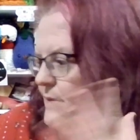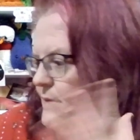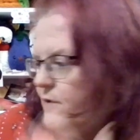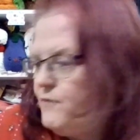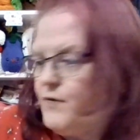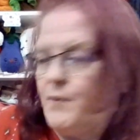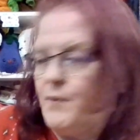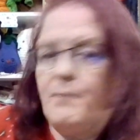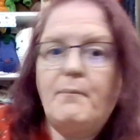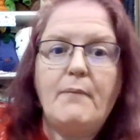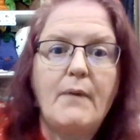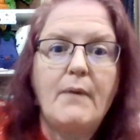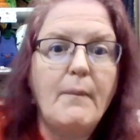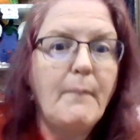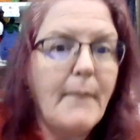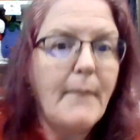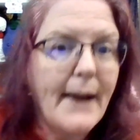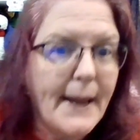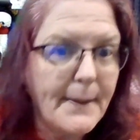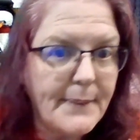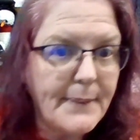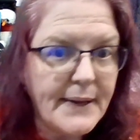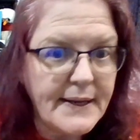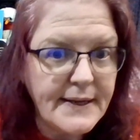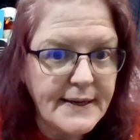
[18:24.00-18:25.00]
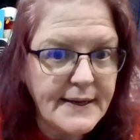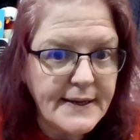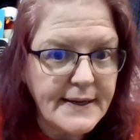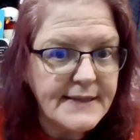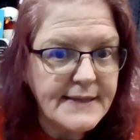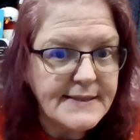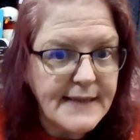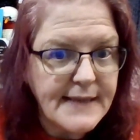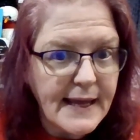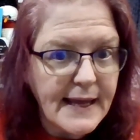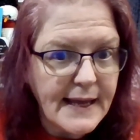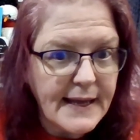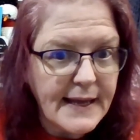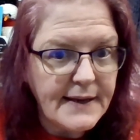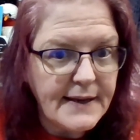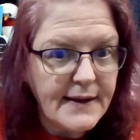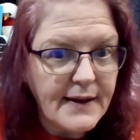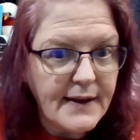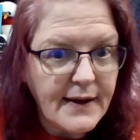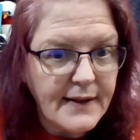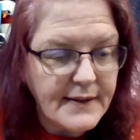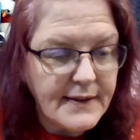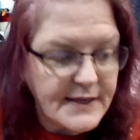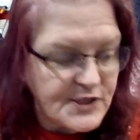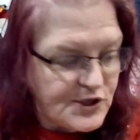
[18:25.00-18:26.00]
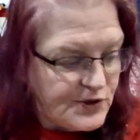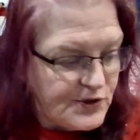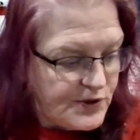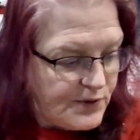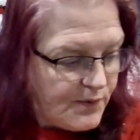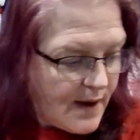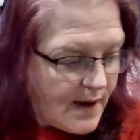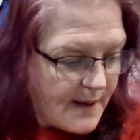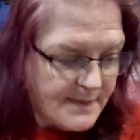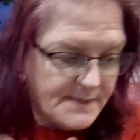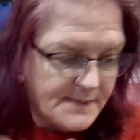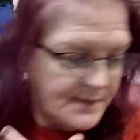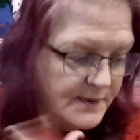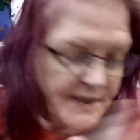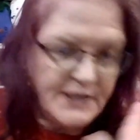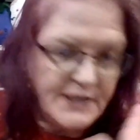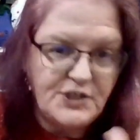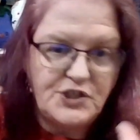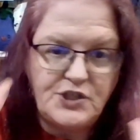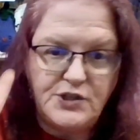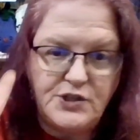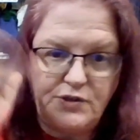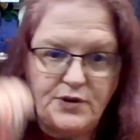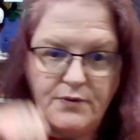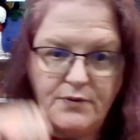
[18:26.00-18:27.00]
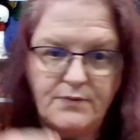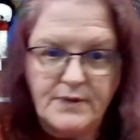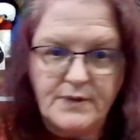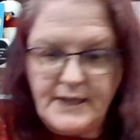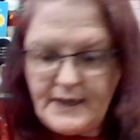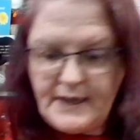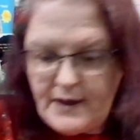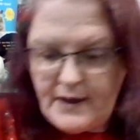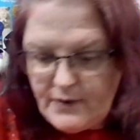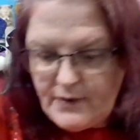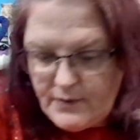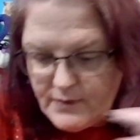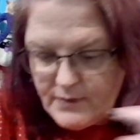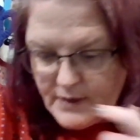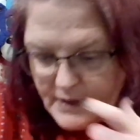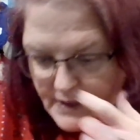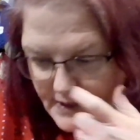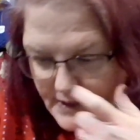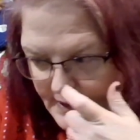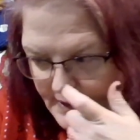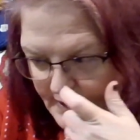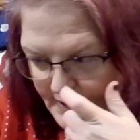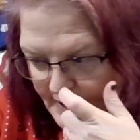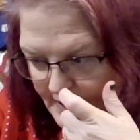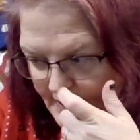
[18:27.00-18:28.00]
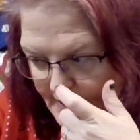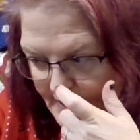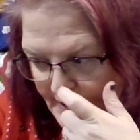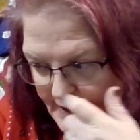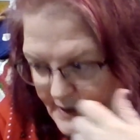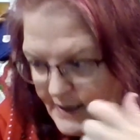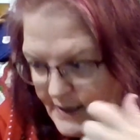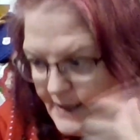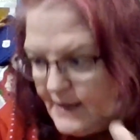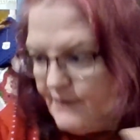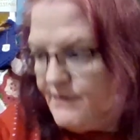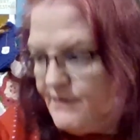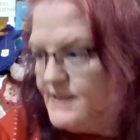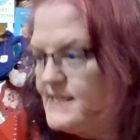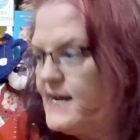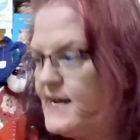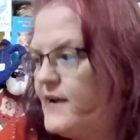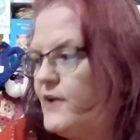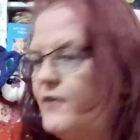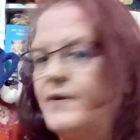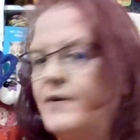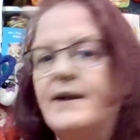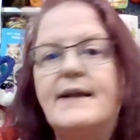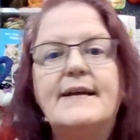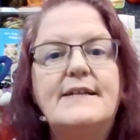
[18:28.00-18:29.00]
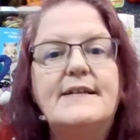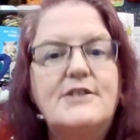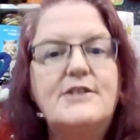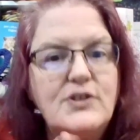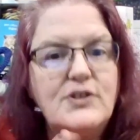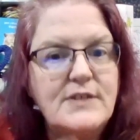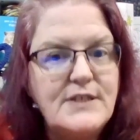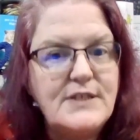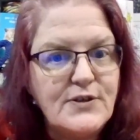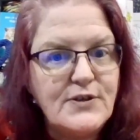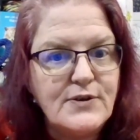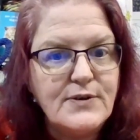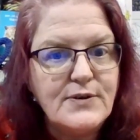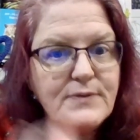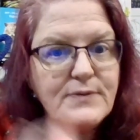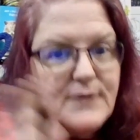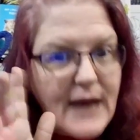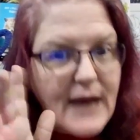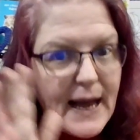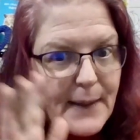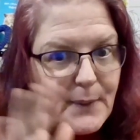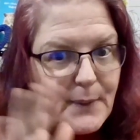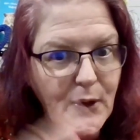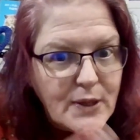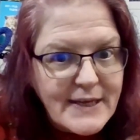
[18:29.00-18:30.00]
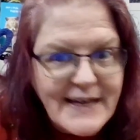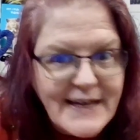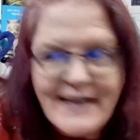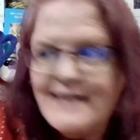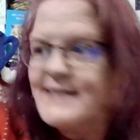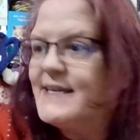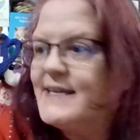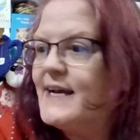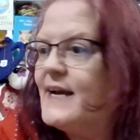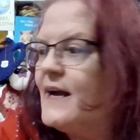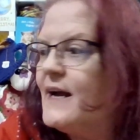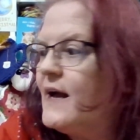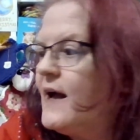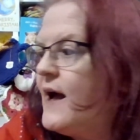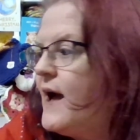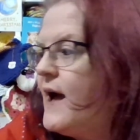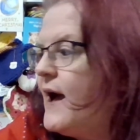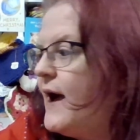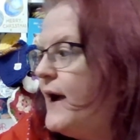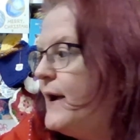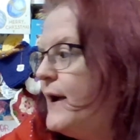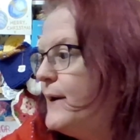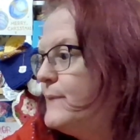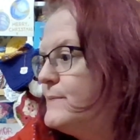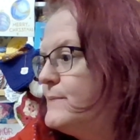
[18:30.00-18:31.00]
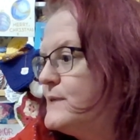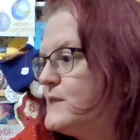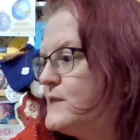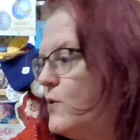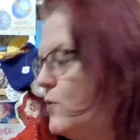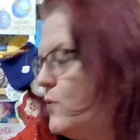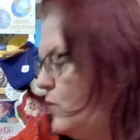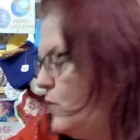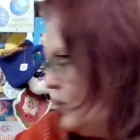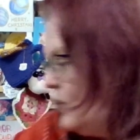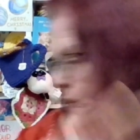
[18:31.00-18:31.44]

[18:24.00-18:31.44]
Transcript: From my opinion, because again, unless you do reps per inch, you don't really know if it's accurate. It's just you're eyeballing it. So,